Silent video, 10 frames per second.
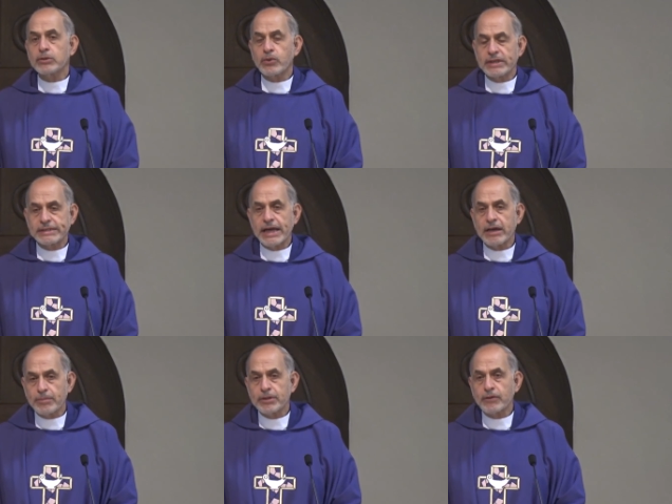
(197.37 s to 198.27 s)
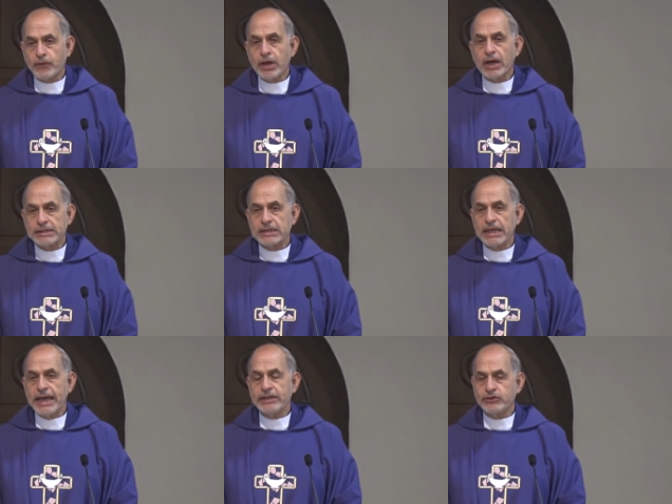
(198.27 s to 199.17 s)
to the sacrament of
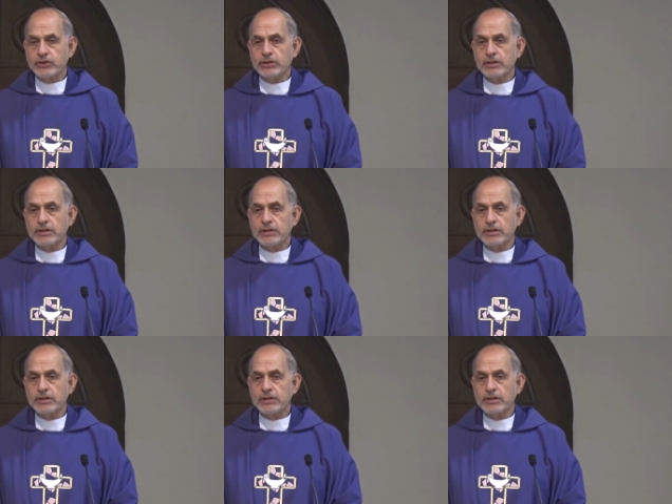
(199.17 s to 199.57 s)
reconciliation.